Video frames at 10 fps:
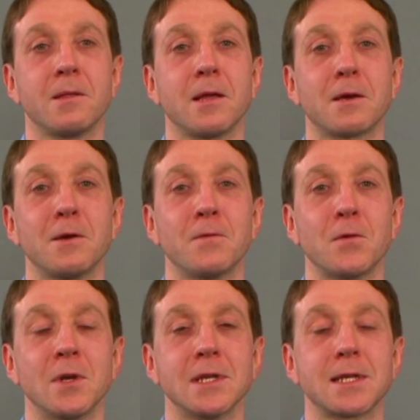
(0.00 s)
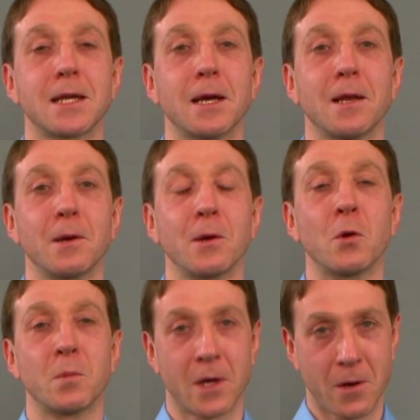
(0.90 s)
Thank you for listening, and I
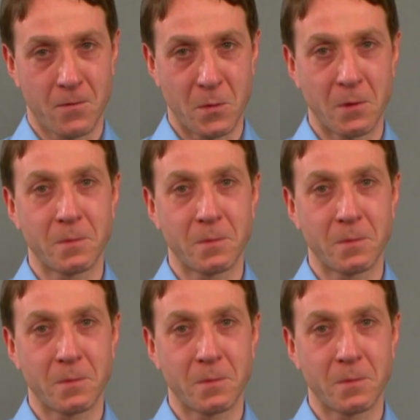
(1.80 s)
hope to hear from you.